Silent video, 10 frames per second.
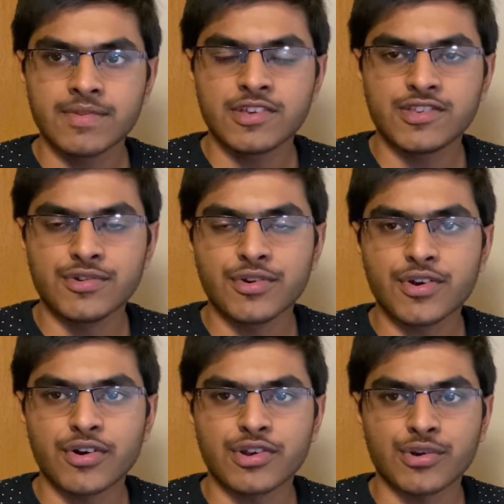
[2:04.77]

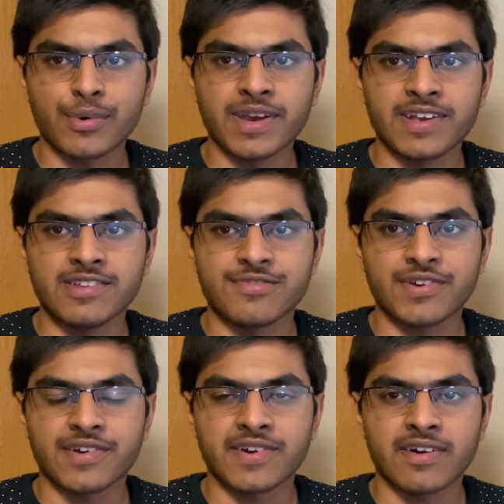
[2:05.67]
Pseudocode your way into
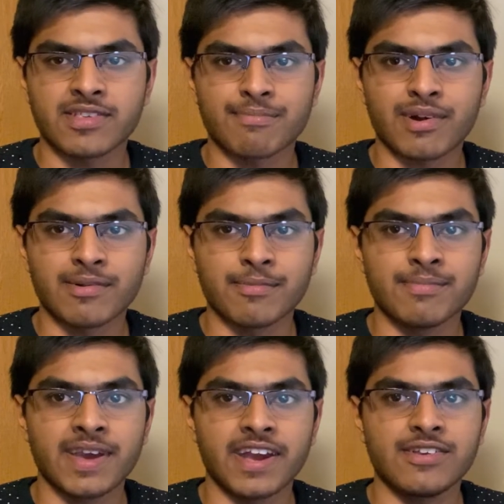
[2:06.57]
figuring out the problem,
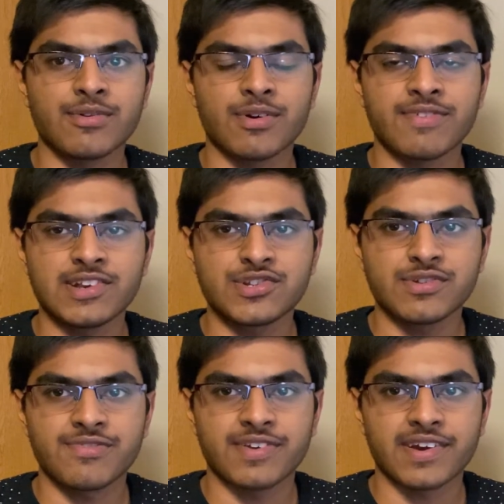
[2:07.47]
and you'll
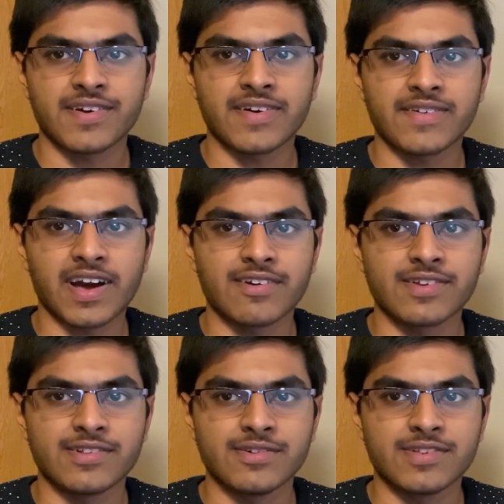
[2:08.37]
eventually figure out how to
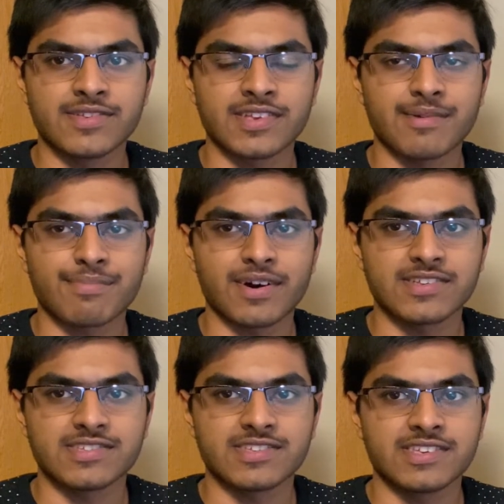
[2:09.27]
do the same
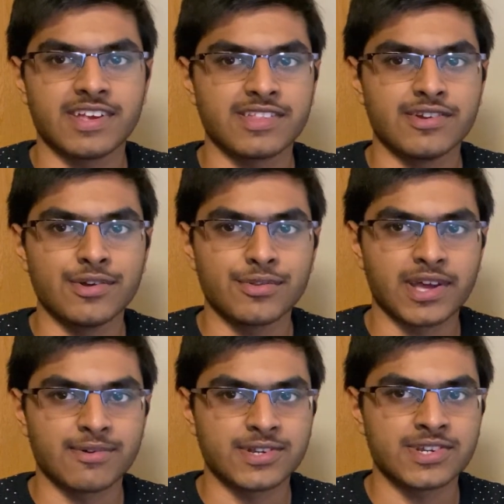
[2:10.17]
process in the new
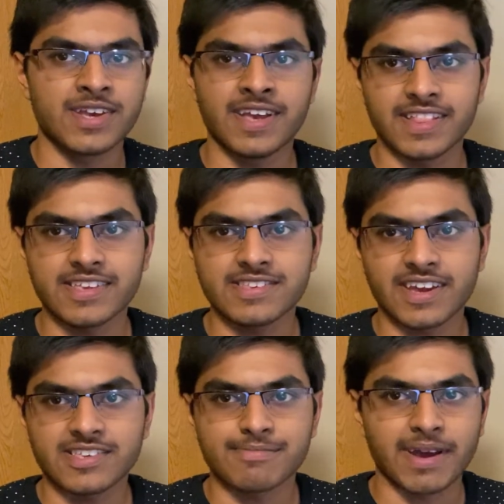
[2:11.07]
language, in this
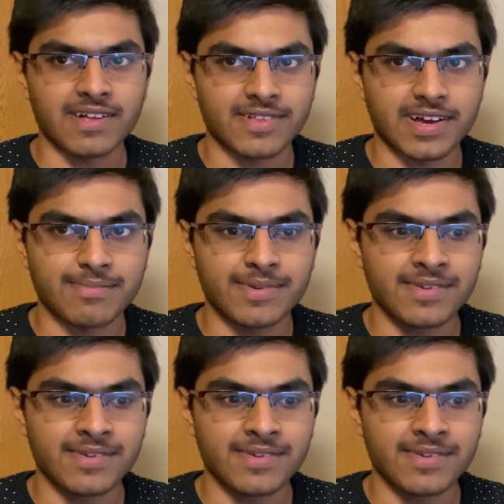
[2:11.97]
case MATLAB.